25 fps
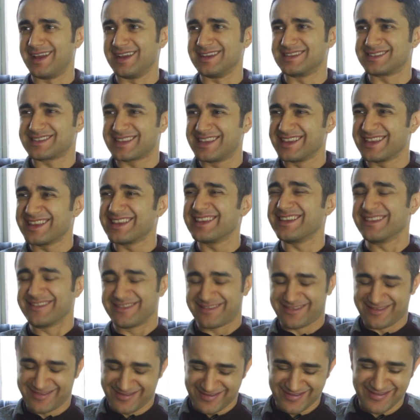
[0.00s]

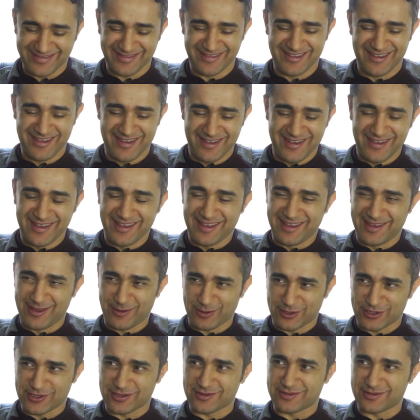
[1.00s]
belly, you were fat, right?